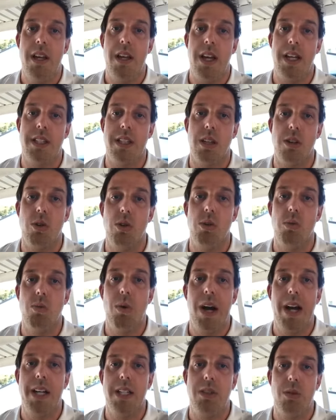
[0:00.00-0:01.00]
It's a good
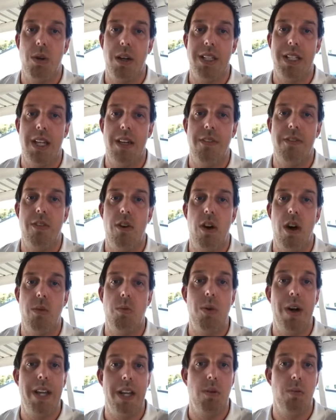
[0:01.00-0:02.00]
way to identify
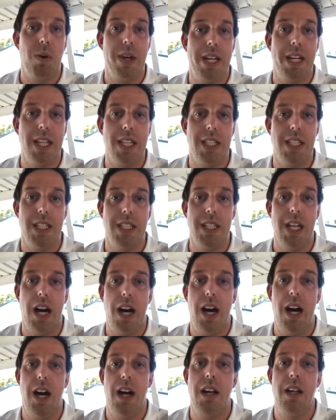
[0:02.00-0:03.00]
where your weaknesses
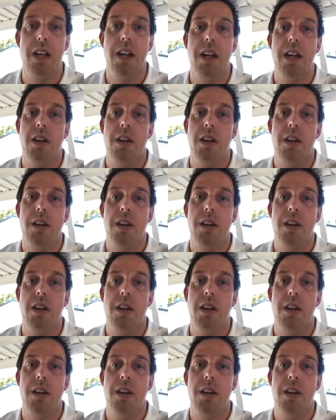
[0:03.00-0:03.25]
are,